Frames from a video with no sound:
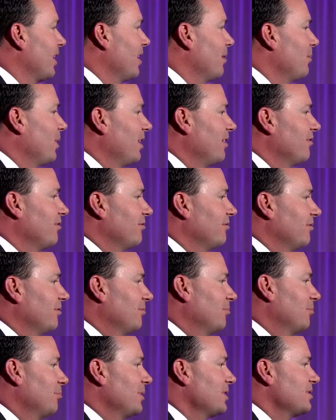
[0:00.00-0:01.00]
I might have
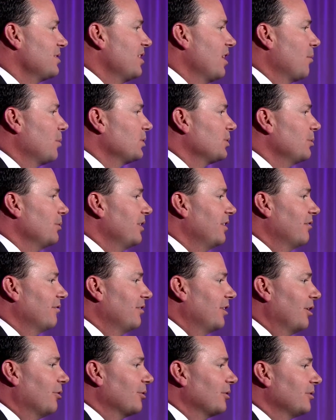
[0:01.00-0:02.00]
missed the opportunity to
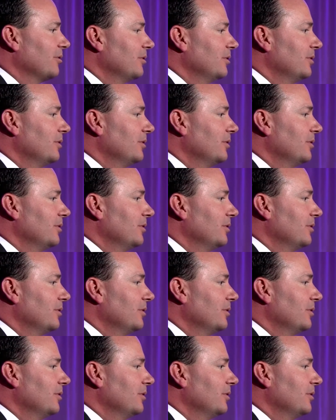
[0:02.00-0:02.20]
vote.